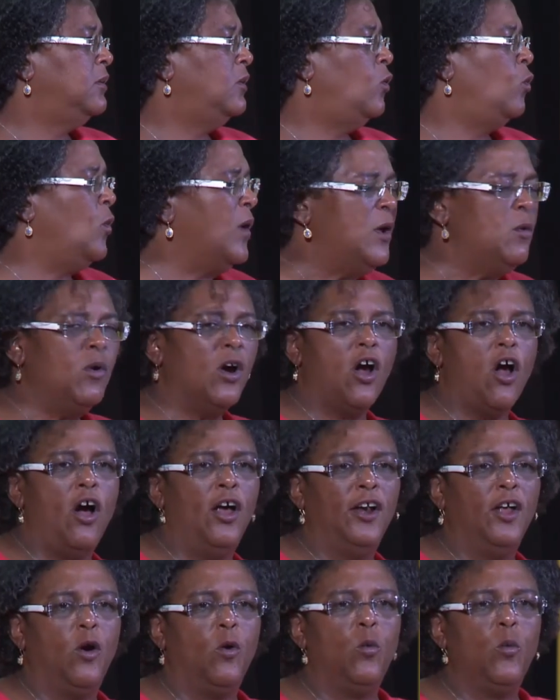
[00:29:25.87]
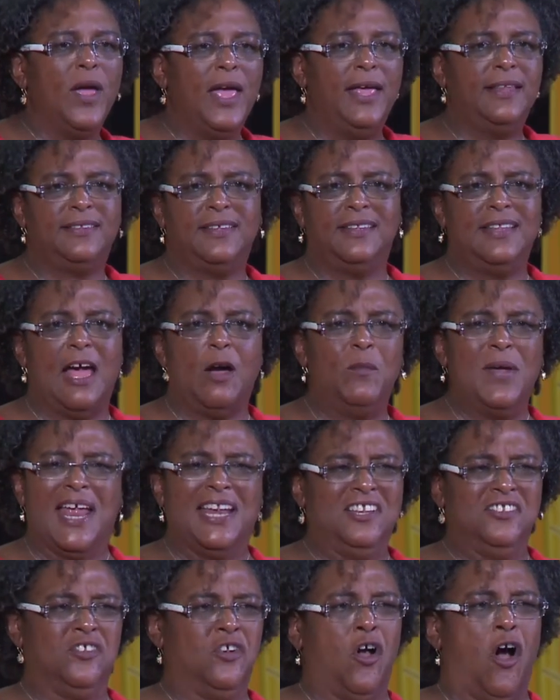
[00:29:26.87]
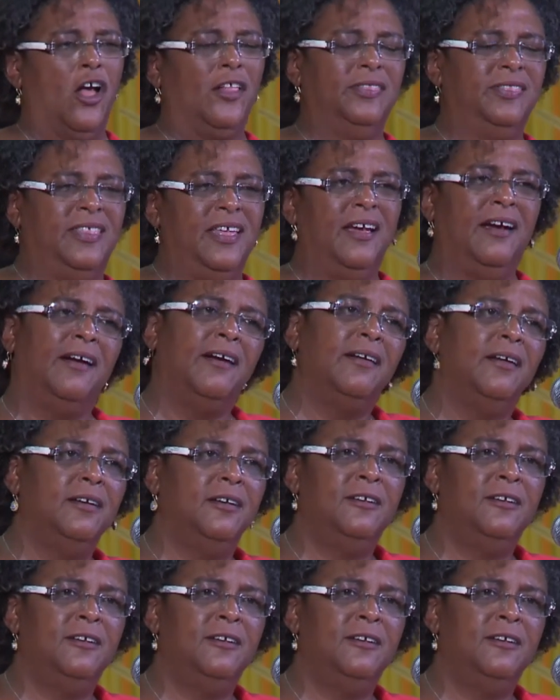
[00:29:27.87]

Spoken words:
We were on our way to that. We hadn't got there.